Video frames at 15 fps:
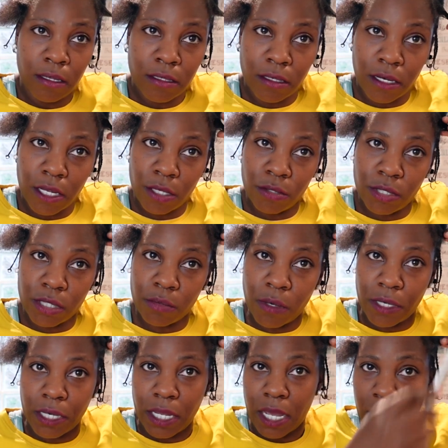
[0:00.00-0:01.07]
So then you just
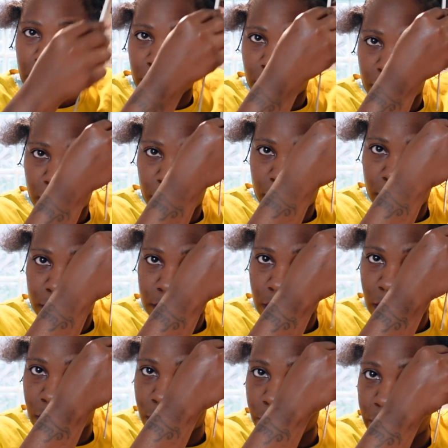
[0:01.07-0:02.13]
want to kind of
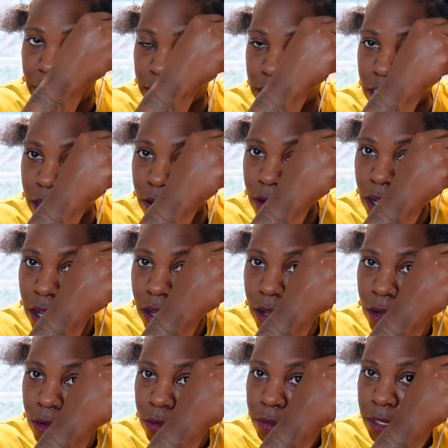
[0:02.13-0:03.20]
take your rat tail
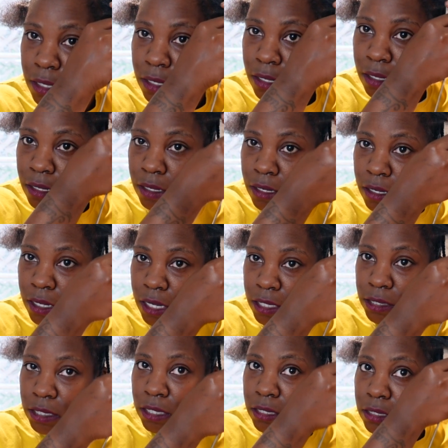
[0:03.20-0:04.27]
comb and
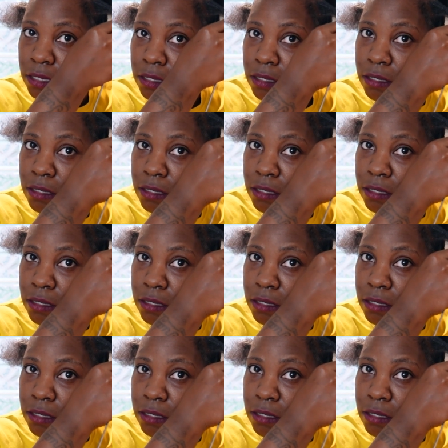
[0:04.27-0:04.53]
just